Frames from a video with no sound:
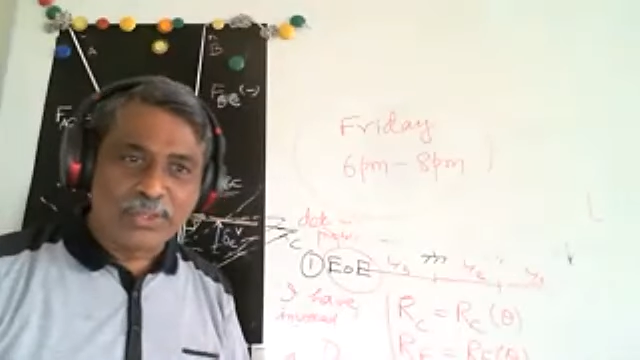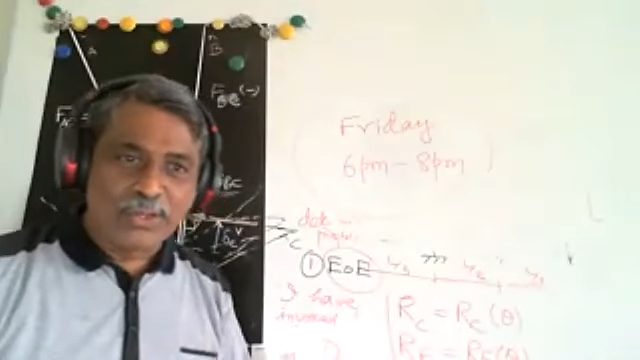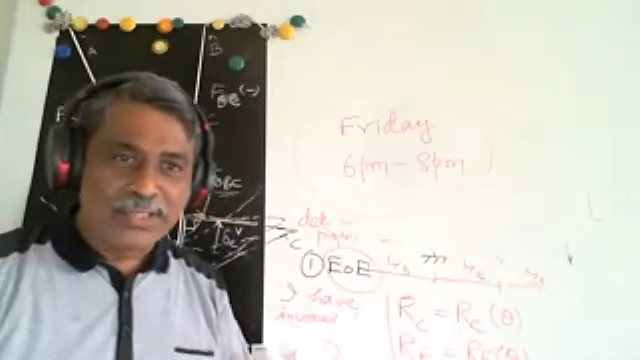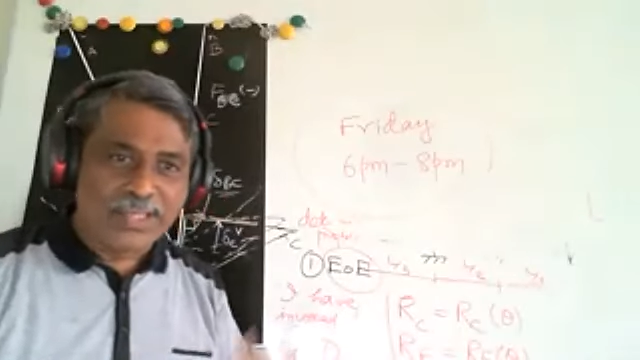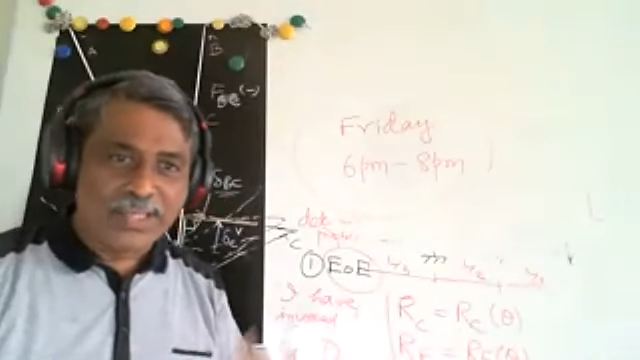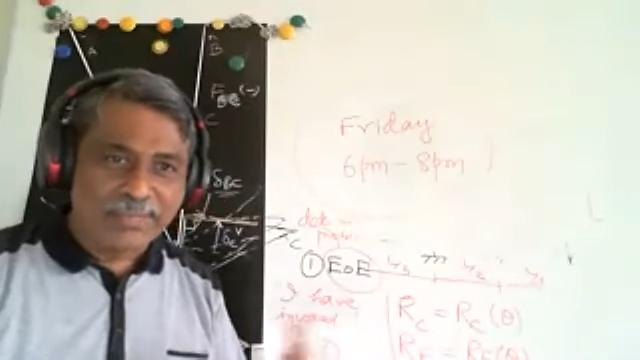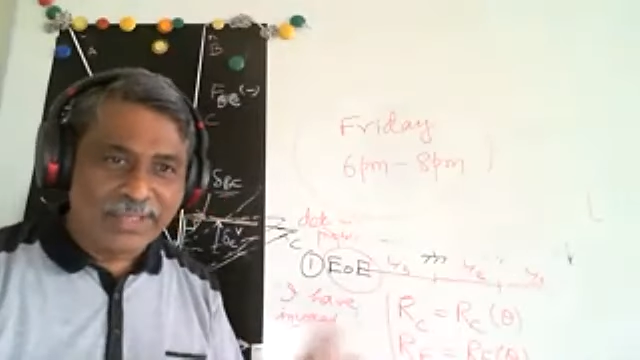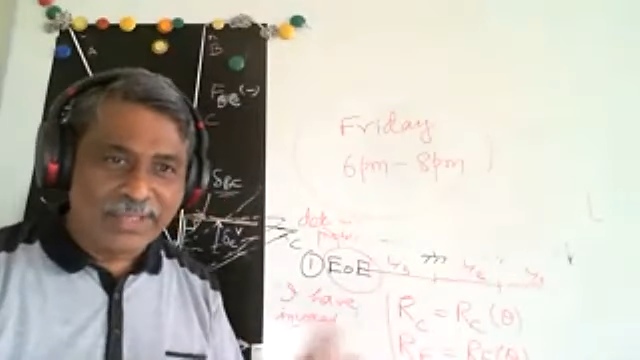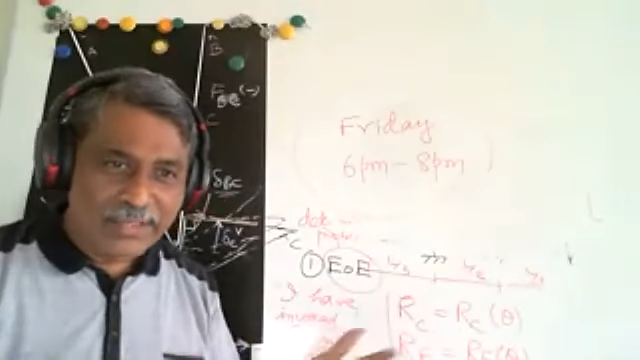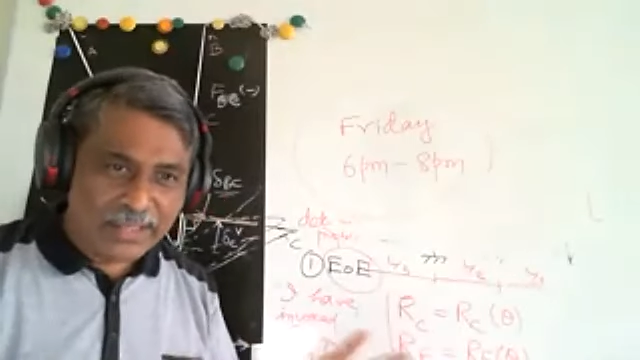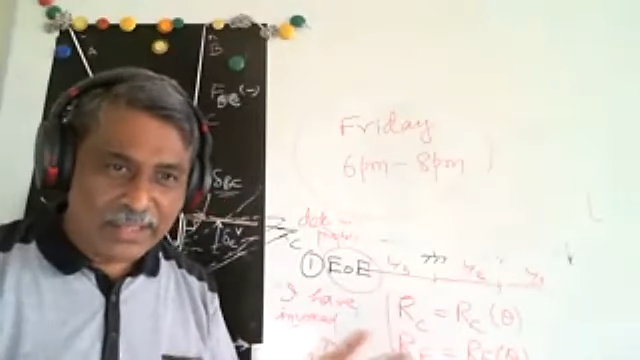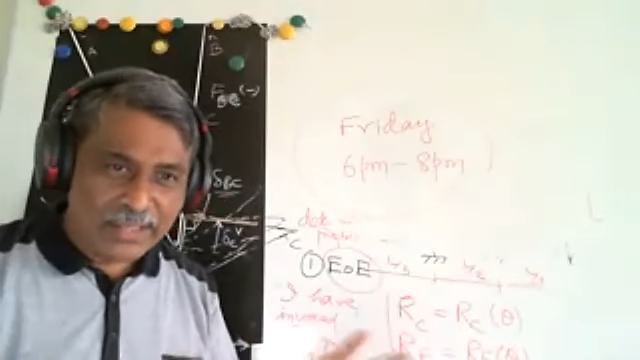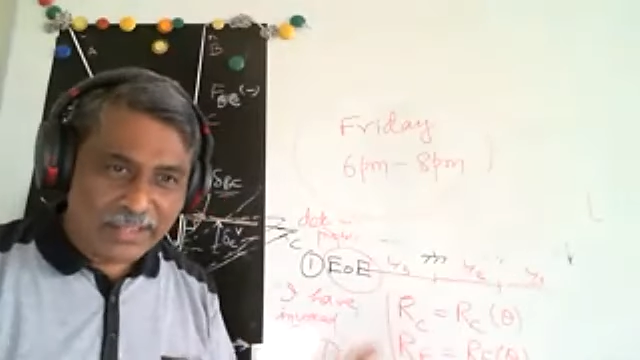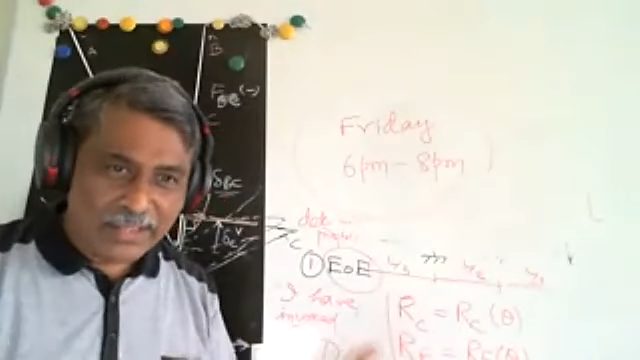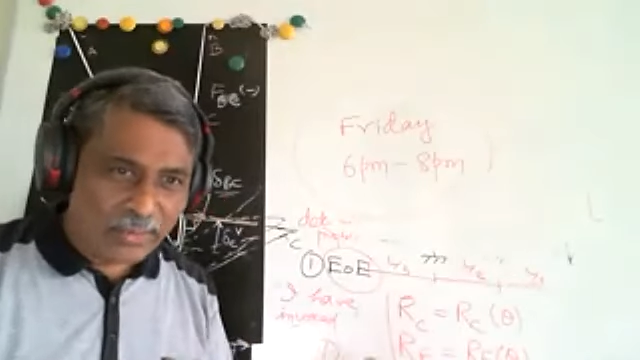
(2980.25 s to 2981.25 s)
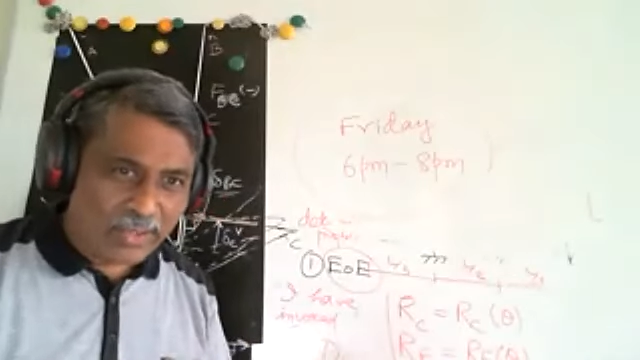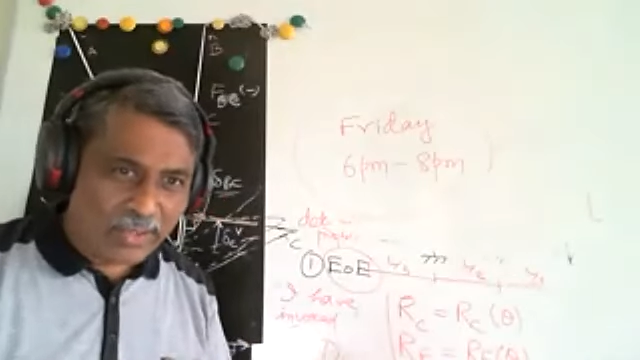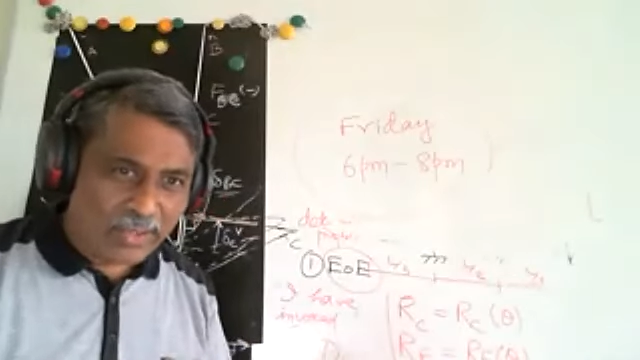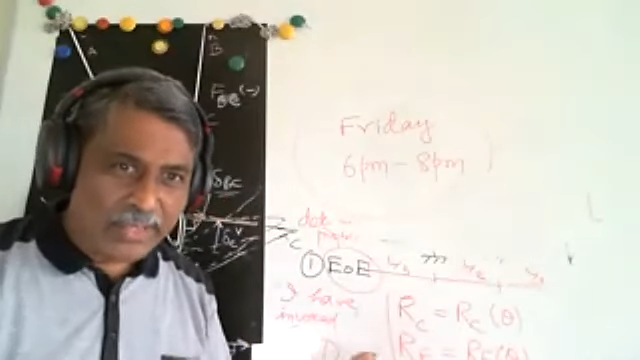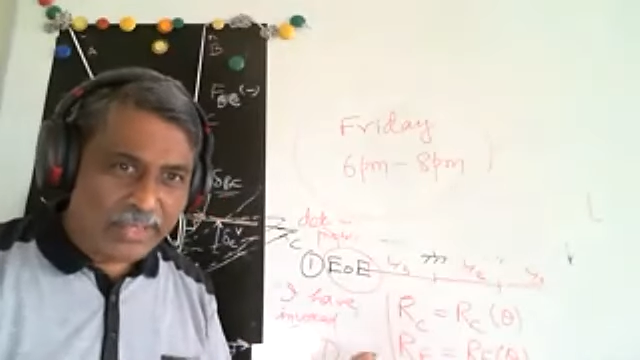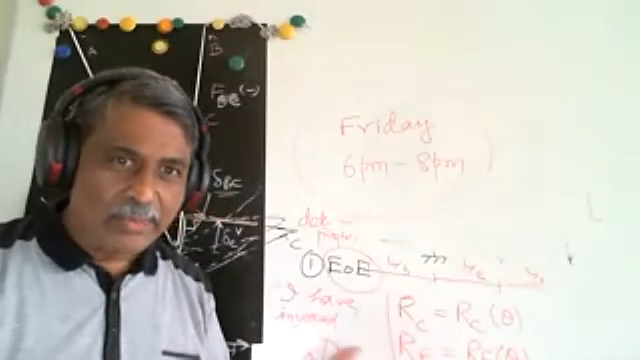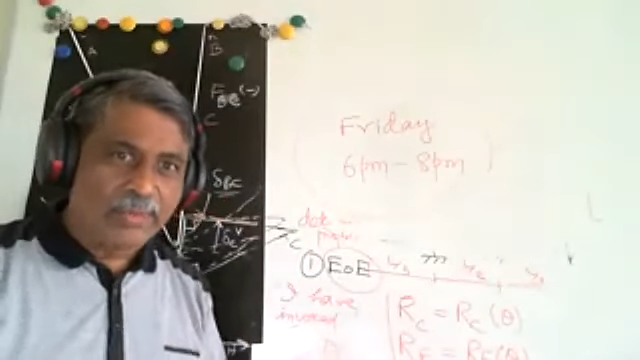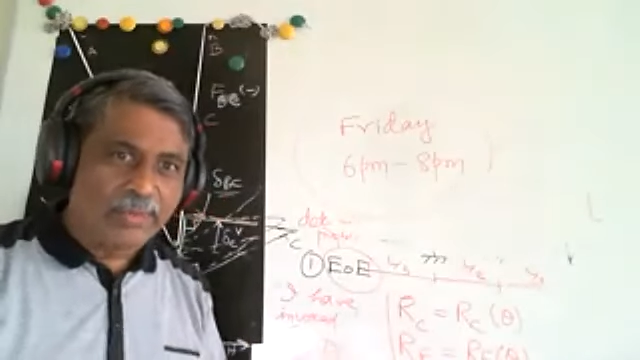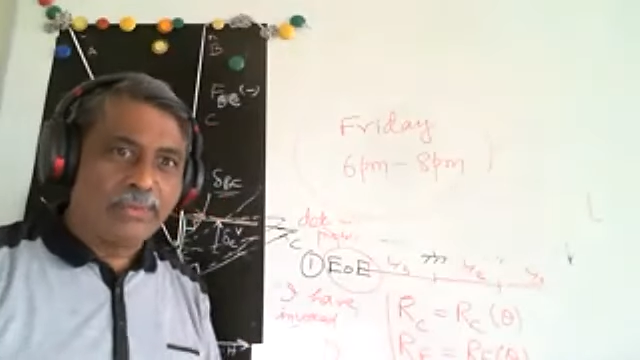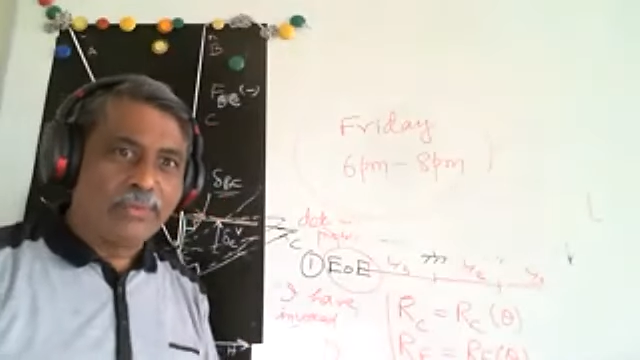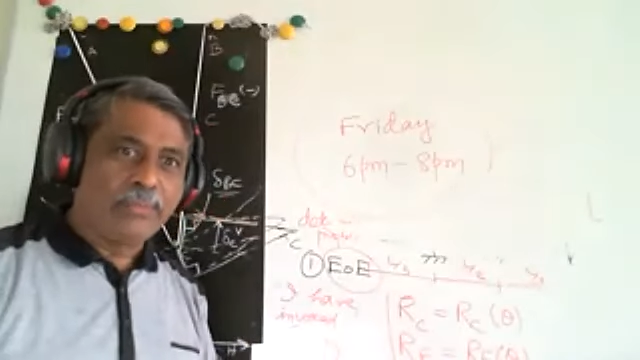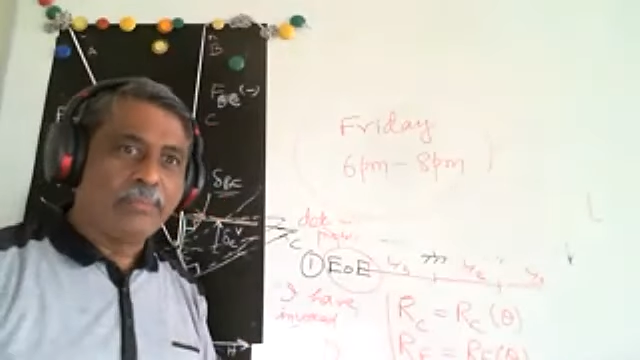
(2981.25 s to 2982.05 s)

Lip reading: on something that you're not able to do.